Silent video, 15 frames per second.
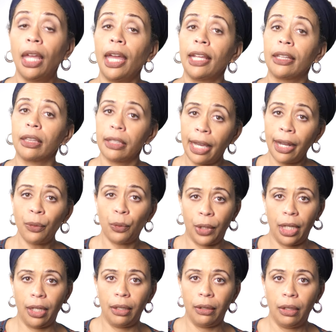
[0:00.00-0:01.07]
At that
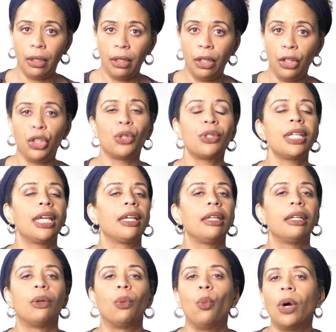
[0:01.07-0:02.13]
rate, you're taking
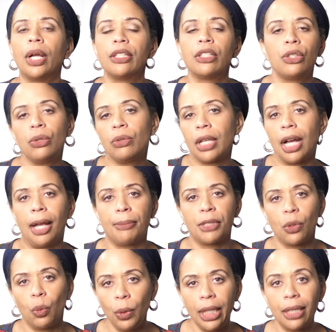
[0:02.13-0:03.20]
it one to two times
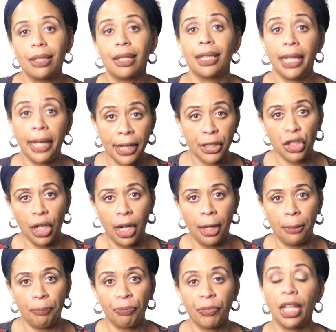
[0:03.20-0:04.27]
a week to catch
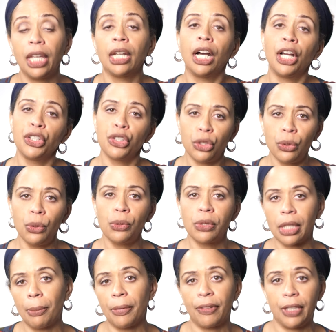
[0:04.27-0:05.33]
up and undo
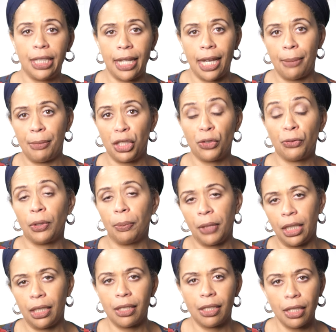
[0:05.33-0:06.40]
some of the damage from
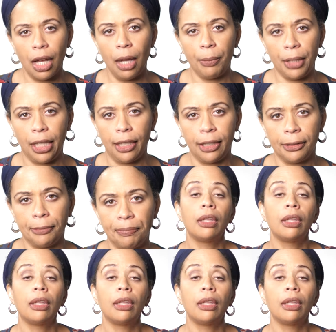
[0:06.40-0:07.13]
the insomnia.